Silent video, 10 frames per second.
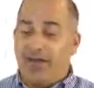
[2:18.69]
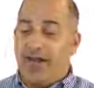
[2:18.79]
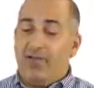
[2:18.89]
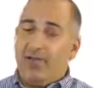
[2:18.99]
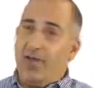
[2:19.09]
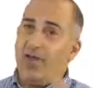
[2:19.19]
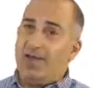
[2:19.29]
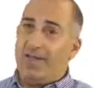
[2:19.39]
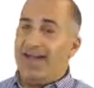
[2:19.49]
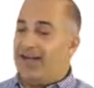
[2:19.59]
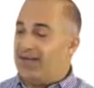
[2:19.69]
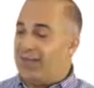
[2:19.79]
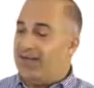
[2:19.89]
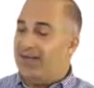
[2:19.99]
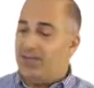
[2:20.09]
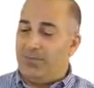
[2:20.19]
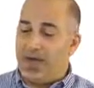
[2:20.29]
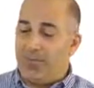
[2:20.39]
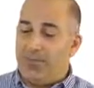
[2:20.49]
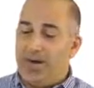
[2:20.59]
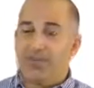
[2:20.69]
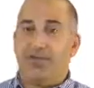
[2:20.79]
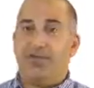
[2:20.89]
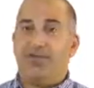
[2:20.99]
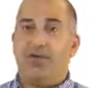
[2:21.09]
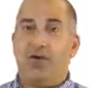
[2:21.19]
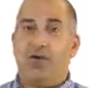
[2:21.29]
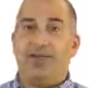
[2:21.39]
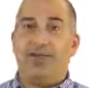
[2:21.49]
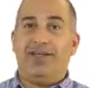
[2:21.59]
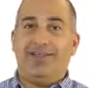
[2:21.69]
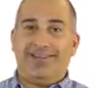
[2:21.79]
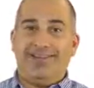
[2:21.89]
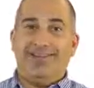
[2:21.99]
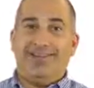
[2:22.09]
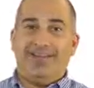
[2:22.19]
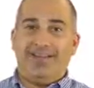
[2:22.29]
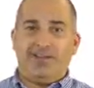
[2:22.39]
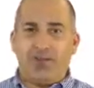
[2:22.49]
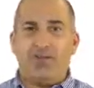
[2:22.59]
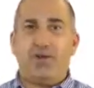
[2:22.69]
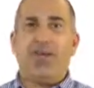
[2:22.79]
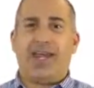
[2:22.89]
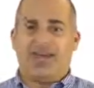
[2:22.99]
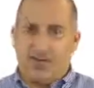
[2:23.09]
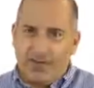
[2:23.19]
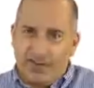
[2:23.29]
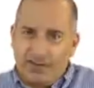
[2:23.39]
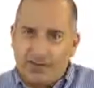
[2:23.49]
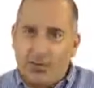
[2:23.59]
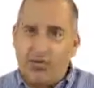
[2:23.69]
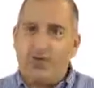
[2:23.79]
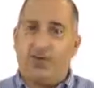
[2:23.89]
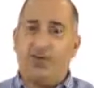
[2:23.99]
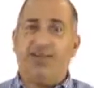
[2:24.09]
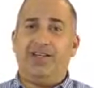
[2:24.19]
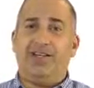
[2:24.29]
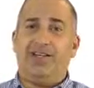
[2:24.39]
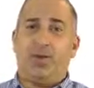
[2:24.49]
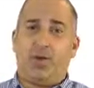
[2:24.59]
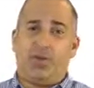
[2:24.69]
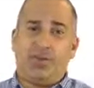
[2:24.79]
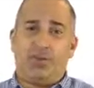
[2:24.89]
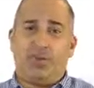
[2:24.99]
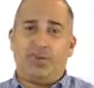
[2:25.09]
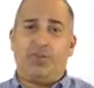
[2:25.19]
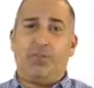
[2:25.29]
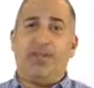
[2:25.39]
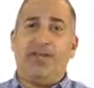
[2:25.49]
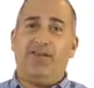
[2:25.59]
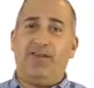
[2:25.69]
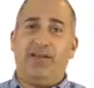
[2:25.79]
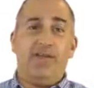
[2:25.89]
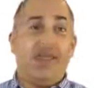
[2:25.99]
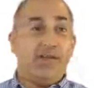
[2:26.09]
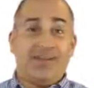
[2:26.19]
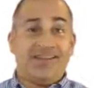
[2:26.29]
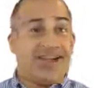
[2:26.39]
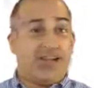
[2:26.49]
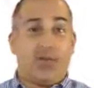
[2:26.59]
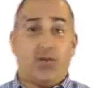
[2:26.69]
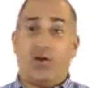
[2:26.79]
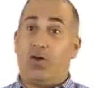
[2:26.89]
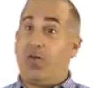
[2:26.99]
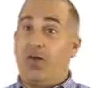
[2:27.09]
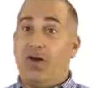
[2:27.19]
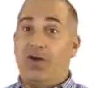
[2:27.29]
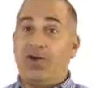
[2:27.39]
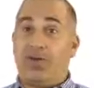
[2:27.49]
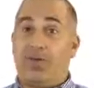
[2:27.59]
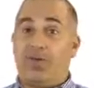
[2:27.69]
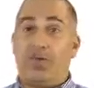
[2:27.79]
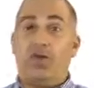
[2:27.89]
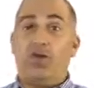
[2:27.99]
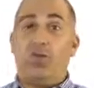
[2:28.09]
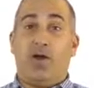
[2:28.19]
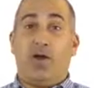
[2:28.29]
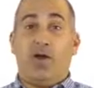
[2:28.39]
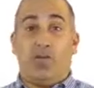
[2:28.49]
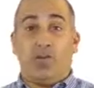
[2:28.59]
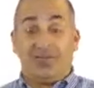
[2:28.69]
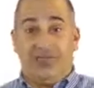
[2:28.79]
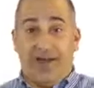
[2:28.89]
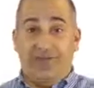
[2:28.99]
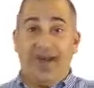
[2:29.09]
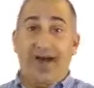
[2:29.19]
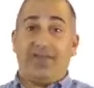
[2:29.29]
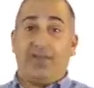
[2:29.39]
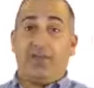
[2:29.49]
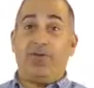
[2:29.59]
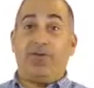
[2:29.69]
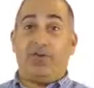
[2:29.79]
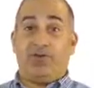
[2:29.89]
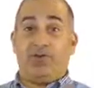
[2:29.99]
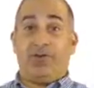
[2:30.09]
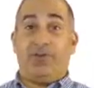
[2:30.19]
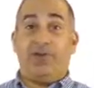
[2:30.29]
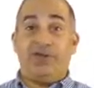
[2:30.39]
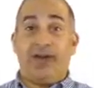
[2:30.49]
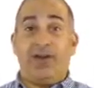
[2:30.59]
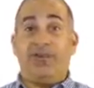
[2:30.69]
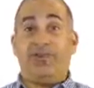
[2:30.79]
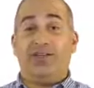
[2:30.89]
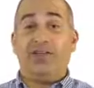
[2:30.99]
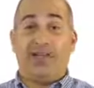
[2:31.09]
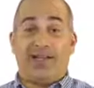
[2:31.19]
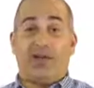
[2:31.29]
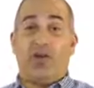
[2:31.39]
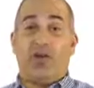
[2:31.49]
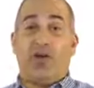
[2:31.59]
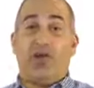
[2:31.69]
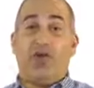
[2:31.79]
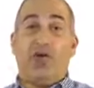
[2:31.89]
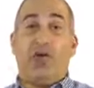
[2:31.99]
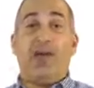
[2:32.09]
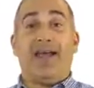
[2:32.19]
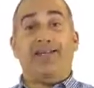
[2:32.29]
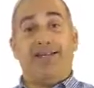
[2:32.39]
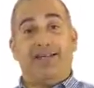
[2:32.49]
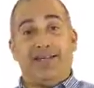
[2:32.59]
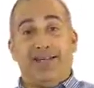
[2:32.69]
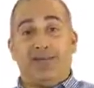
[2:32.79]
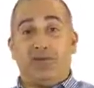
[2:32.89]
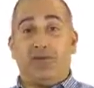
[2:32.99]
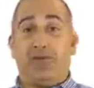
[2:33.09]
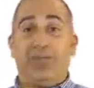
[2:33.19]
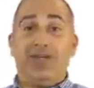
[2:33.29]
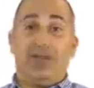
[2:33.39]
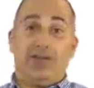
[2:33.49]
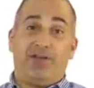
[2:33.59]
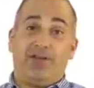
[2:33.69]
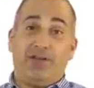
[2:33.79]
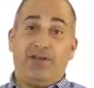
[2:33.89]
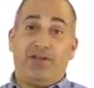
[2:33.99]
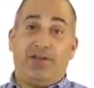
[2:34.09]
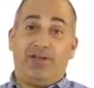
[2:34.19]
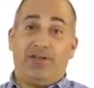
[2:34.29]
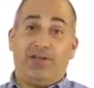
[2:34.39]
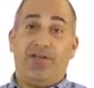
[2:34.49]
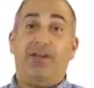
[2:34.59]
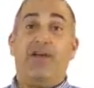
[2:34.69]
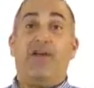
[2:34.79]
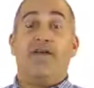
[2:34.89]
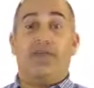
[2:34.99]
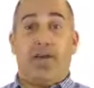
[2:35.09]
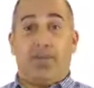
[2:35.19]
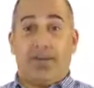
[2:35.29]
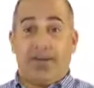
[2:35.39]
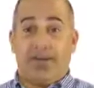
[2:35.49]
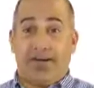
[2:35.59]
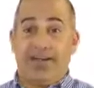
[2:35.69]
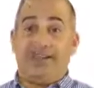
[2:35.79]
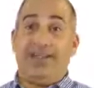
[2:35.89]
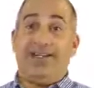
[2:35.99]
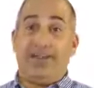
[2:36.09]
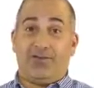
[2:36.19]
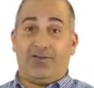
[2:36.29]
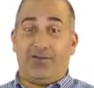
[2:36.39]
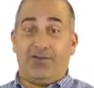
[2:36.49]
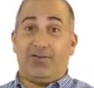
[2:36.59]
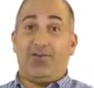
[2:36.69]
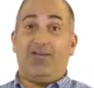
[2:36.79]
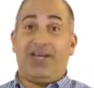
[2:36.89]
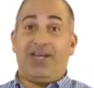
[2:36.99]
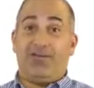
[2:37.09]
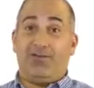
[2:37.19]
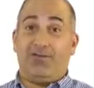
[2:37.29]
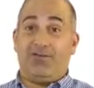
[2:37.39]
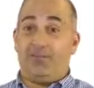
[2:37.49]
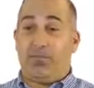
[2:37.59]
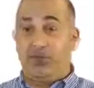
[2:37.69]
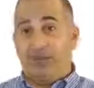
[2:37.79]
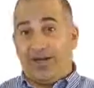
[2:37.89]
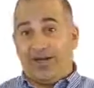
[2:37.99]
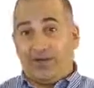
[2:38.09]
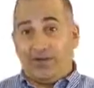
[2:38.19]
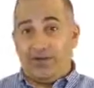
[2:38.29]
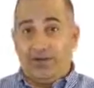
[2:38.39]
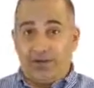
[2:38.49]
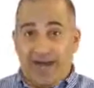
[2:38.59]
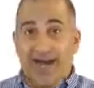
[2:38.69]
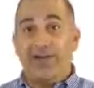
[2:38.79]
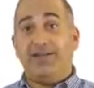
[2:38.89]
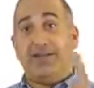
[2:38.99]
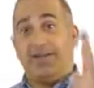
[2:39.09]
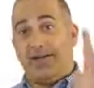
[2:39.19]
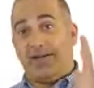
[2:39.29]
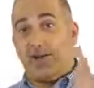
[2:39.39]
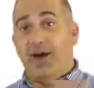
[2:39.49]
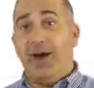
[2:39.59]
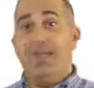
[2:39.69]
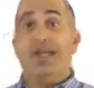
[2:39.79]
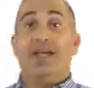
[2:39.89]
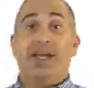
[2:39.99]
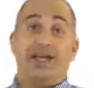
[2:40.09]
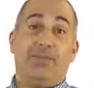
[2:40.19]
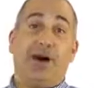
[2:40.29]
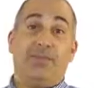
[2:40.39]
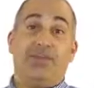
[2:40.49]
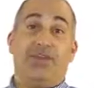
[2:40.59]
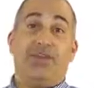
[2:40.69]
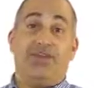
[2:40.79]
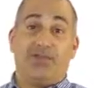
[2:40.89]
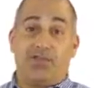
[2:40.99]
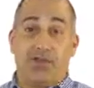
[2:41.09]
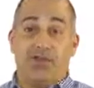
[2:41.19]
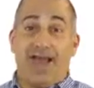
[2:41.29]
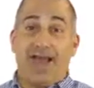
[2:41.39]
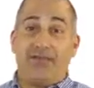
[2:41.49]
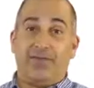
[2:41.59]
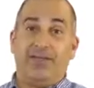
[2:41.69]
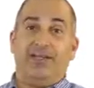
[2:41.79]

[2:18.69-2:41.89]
And we know that that exponential model of population growth is sort of okay for very short-term conditions where resources are plentiful, but it's not going to work over the long term, where we've found out that resources become scarce, and as we saw before, as individuals compete for the same resources, their birth rates and death rates will change. Birth rates go down and death rates go up, and the population slows down.